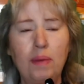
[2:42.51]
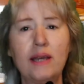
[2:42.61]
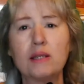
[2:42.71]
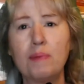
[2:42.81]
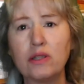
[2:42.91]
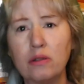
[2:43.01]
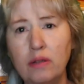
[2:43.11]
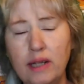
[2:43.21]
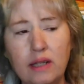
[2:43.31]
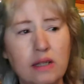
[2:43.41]
pay special
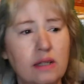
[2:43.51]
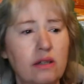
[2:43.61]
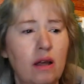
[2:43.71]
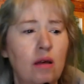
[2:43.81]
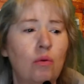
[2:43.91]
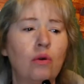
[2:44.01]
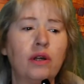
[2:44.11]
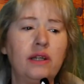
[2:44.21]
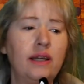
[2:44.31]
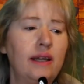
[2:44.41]
needs uh,
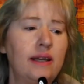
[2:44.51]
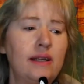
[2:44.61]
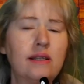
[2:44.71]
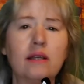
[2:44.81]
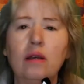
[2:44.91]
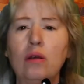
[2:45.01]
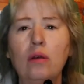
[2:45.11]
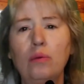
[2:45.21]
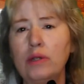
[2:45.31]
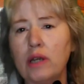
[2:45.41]
organ kids,
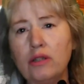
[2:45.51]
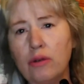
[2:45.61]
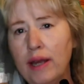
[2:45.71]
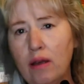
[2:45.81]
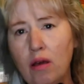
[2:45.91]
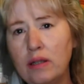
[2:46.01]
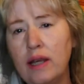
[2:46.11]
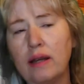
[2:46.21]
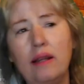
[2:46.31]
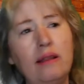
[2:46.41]
which I tried
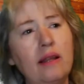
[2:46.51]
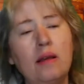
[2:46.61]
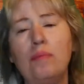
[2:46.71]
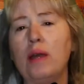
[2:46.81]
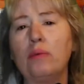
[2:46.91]
contacting them.